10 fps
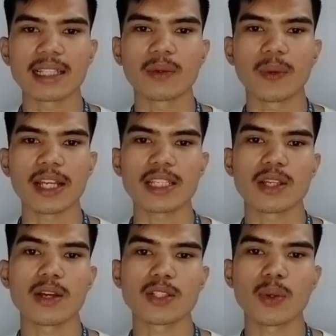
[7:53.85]
rays
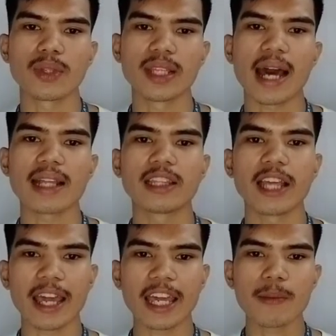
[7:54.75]
so that
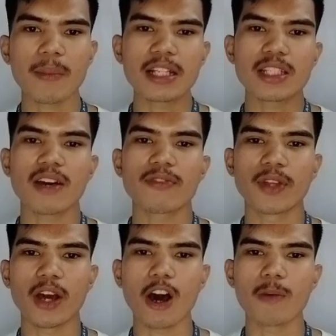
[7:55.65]
the image of
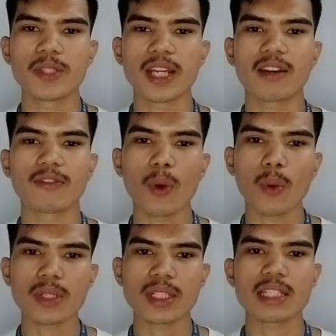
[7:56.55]
the object
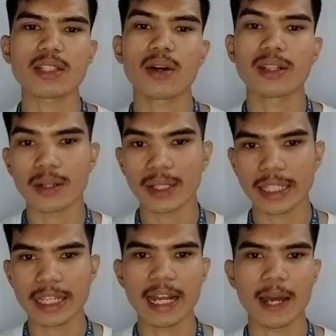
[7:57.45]
focuses on the
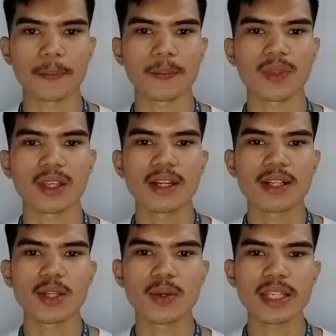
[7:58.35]
retina.
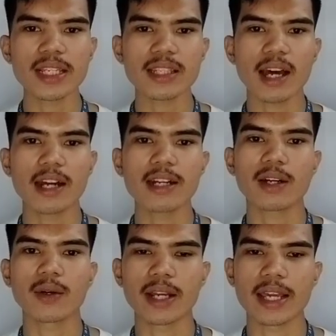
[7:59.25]
So these are the
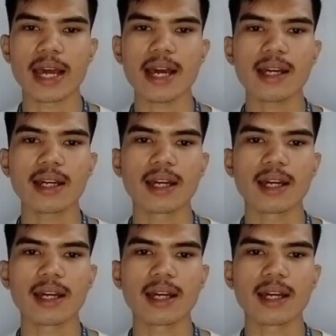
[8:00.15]
cornea,